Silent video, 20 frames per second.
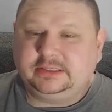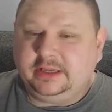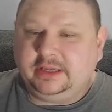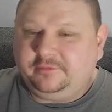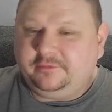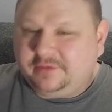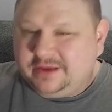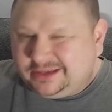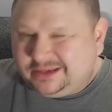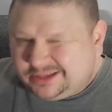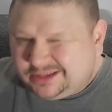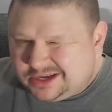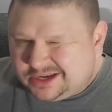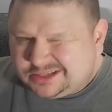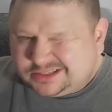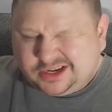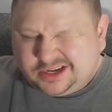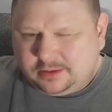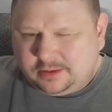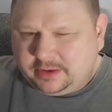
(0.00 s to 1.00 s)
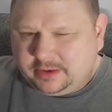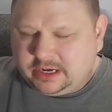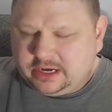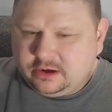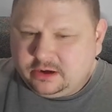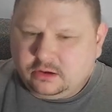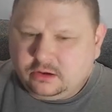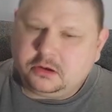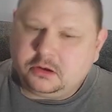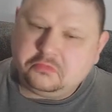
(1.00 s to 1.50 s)
If he does come
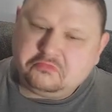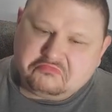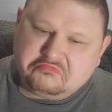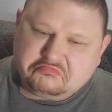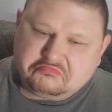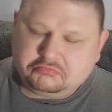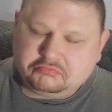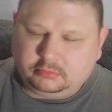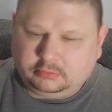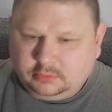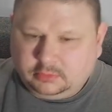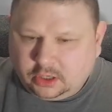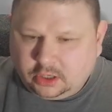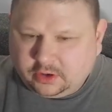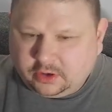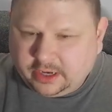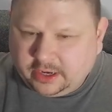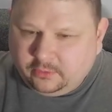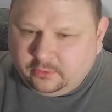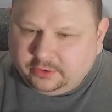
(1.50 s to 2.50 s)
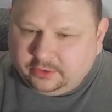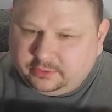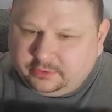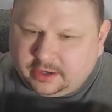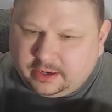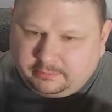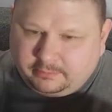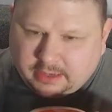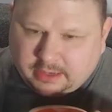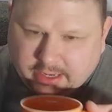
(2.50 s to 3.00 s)
here, okay, we'll
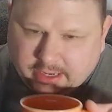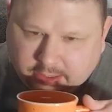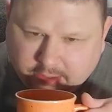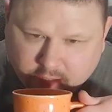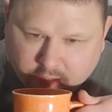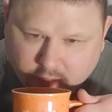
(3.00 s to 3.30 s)
drop back.